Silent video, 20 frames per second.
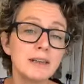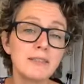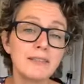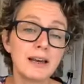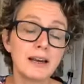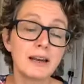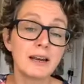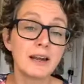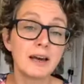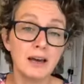
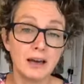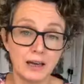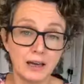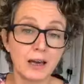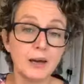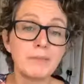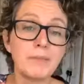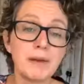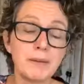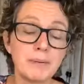then
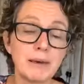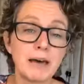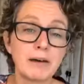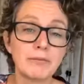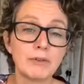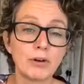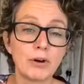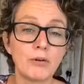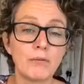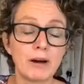I maybe
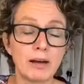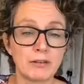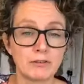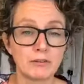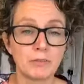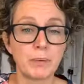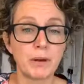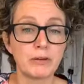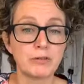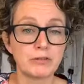haven't got around
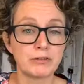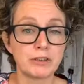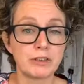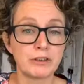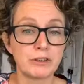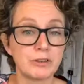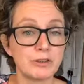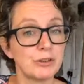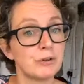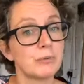to
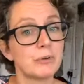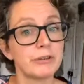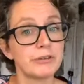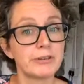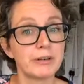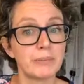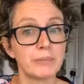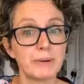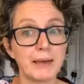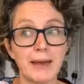posting the new
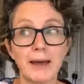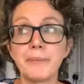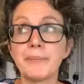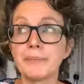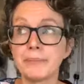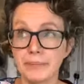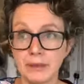ones up yet.